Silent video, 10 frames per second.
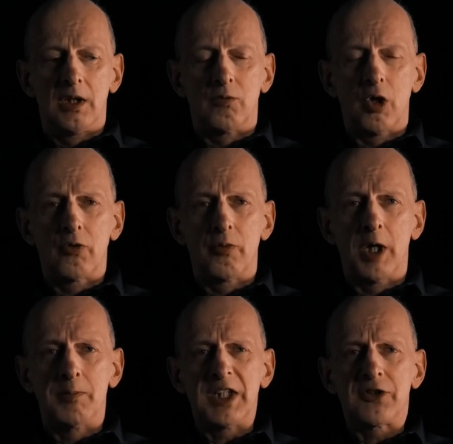One of
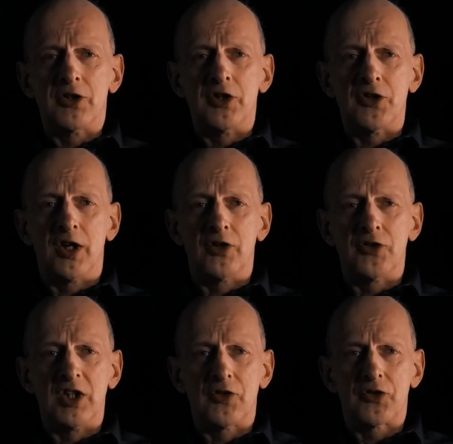my better designs
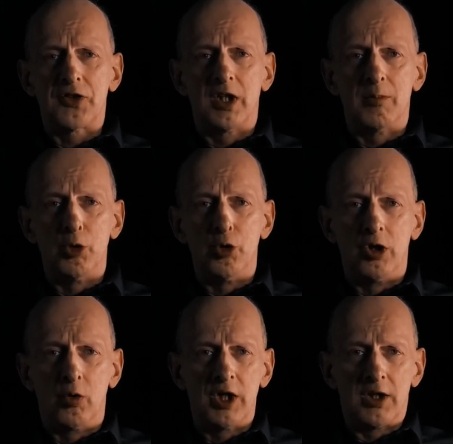is the
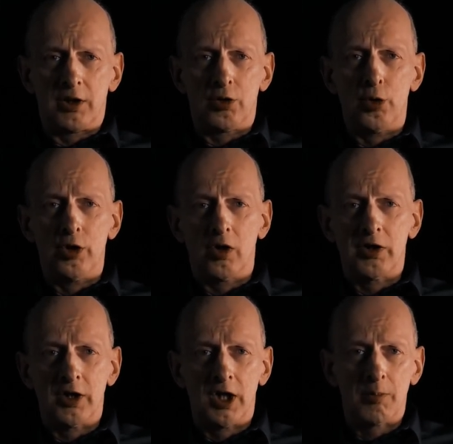Burion and the
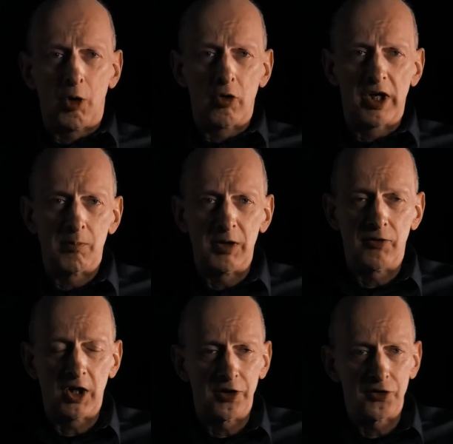Gurion power
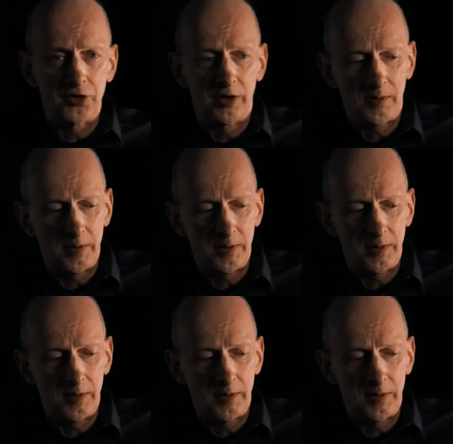amplifiers.